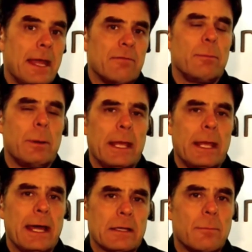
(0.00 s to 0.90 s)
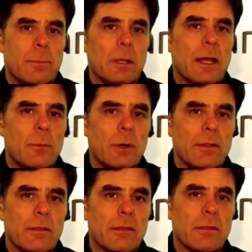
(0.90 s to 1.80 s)
everybody had to comply
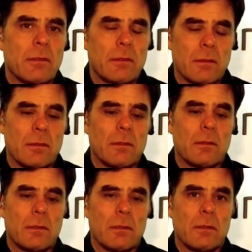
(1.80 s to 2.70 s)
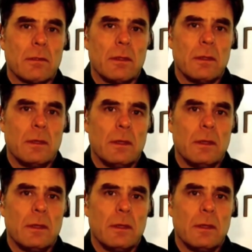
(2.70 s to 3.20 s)
with. Right.